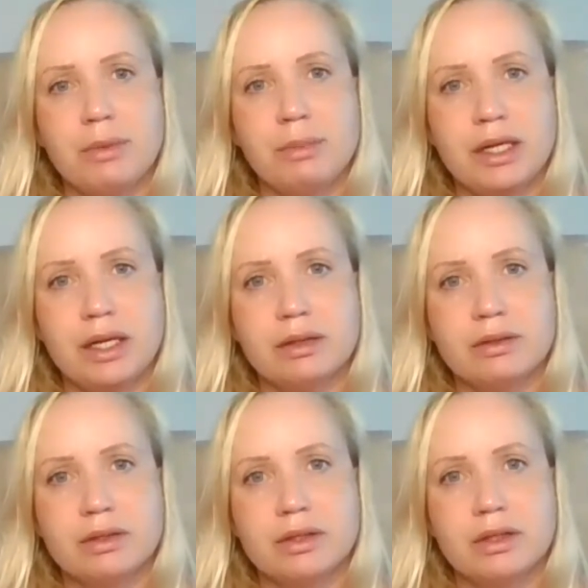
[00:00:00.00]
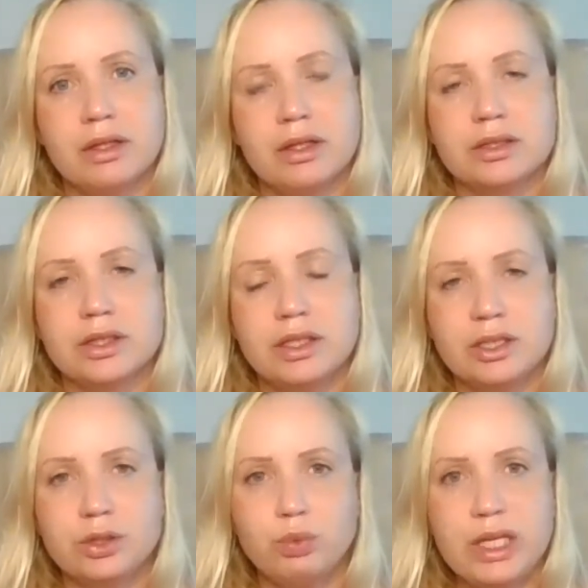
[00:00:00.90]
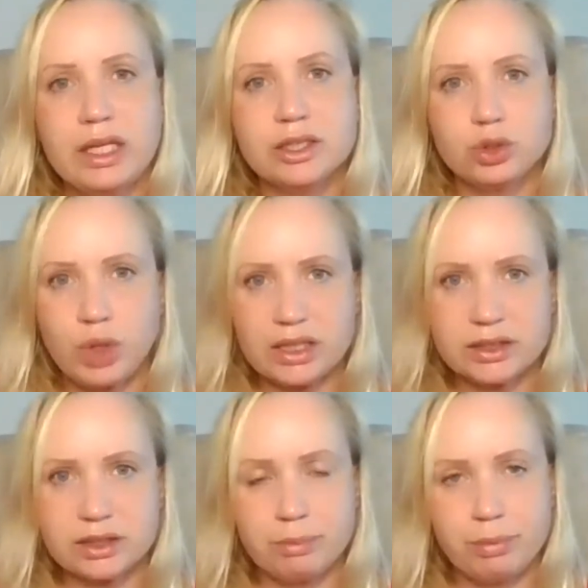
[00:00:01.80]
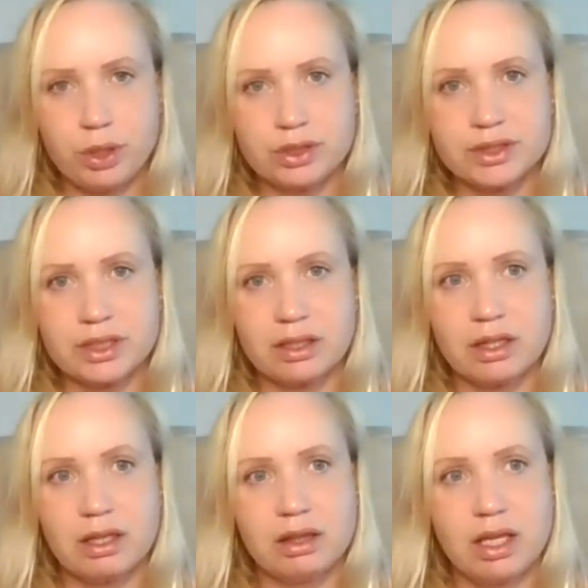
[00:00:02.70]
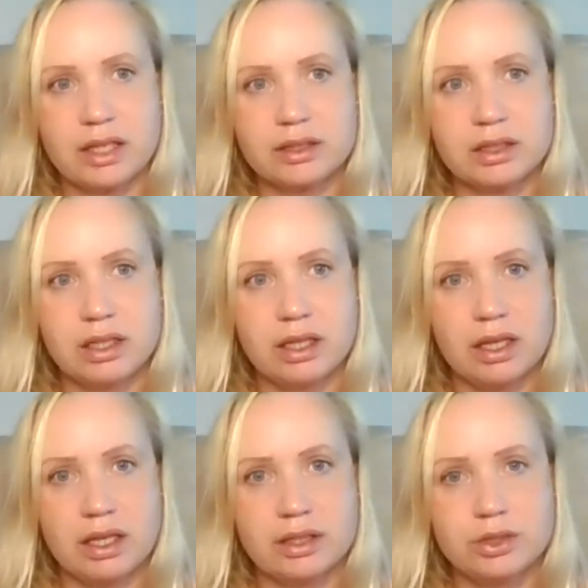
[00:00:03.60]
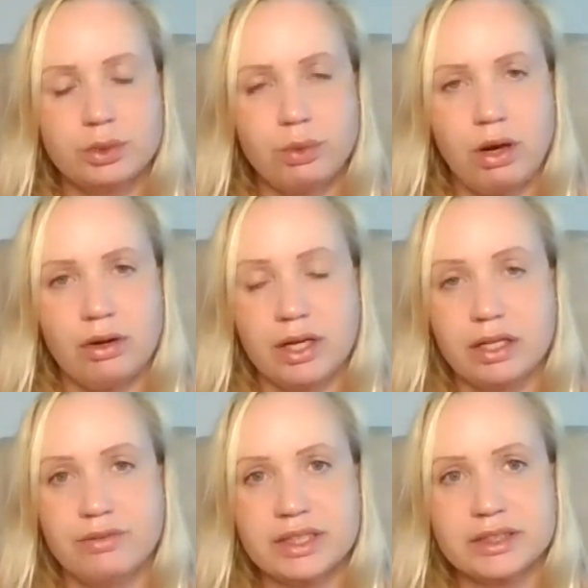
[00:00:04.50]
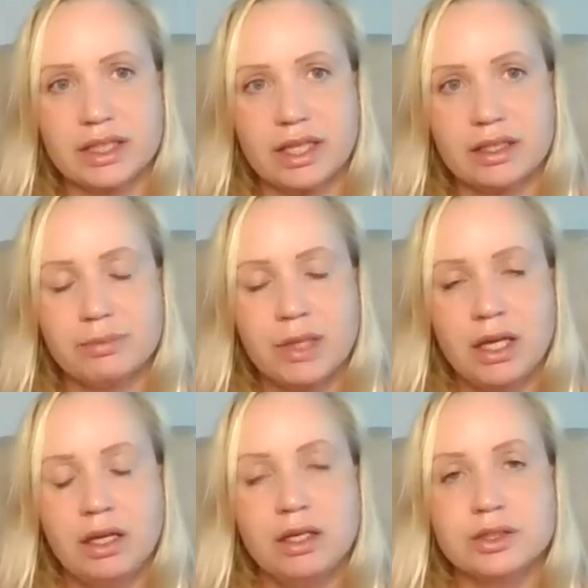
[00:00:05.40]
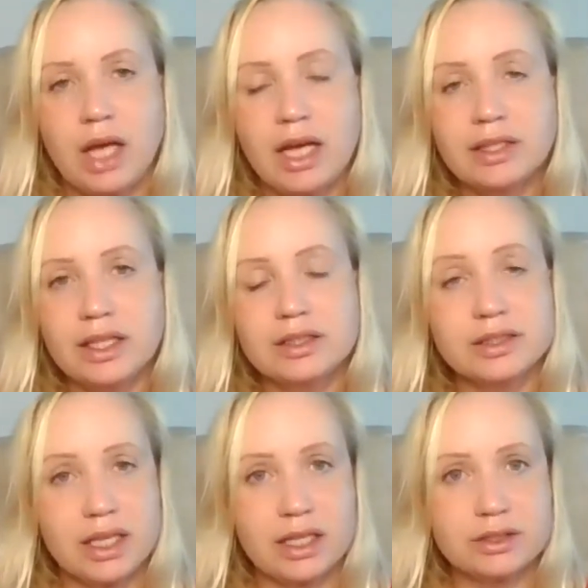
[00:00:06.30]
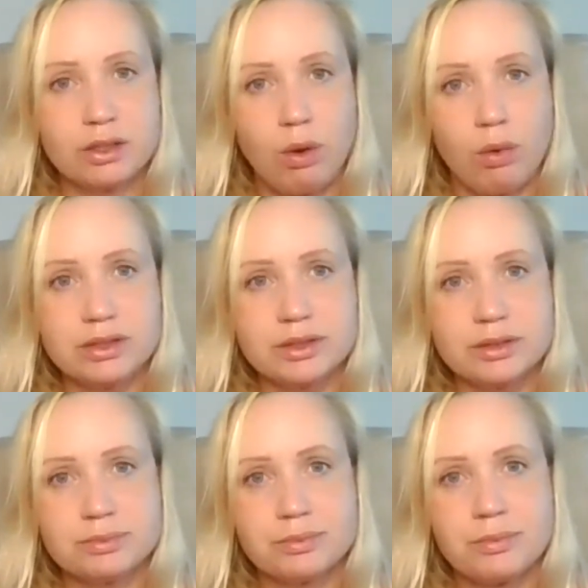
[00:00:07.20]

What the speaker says: the money. So you need to really trust the person that you are investing in. So I did sales calls,